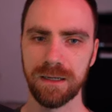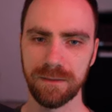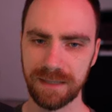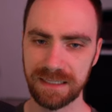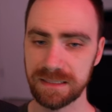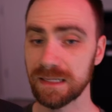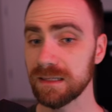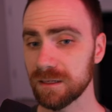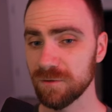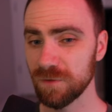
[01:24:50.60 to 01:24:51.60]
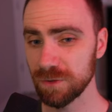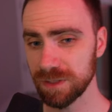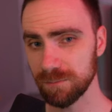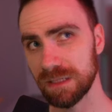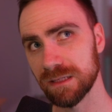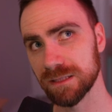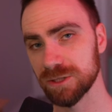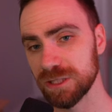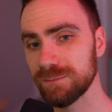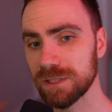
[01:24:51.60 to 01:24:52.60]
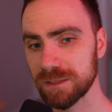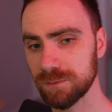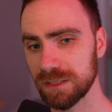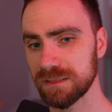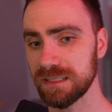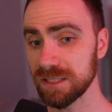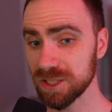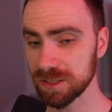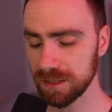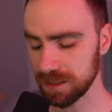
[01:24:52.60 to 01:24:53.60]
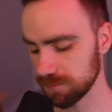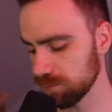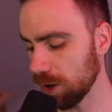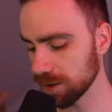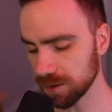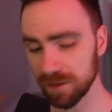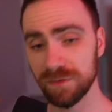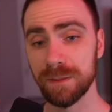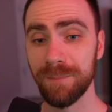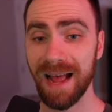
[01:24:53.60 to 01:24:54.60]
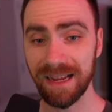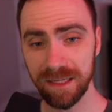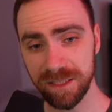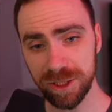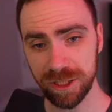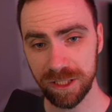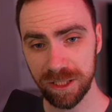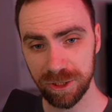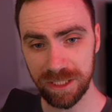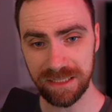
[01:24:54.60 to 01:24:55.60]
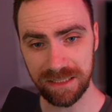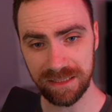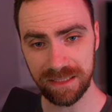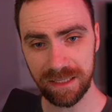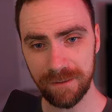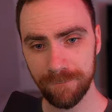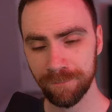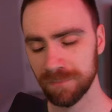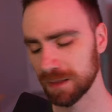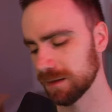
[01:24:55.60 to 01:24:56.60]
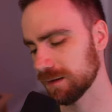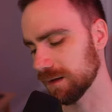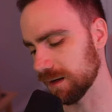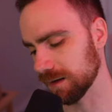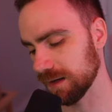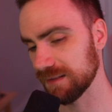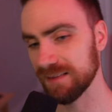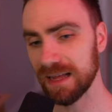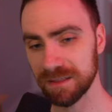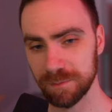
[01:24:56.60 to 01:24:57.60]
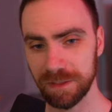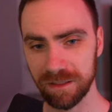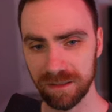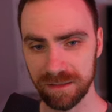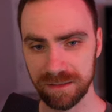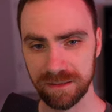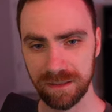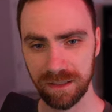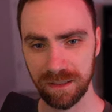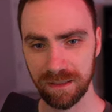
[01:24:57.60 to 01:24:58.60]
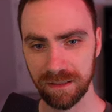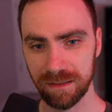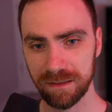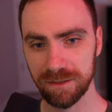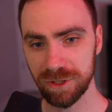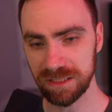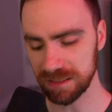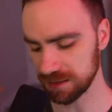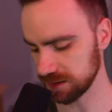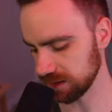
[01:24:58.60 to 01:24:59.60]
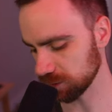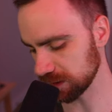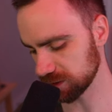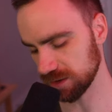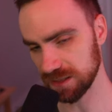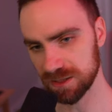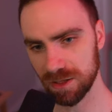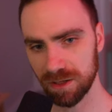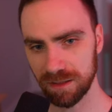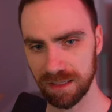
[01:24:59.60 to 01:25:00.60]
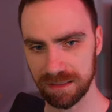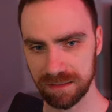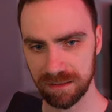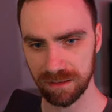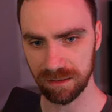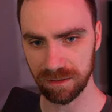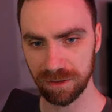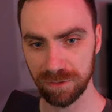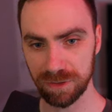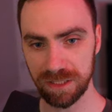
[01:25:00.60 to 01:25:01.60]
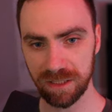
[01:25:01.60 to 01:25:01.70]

That's slightly confusing because G++ is part of the package GCC. And that is because GCC originally started as the GNU C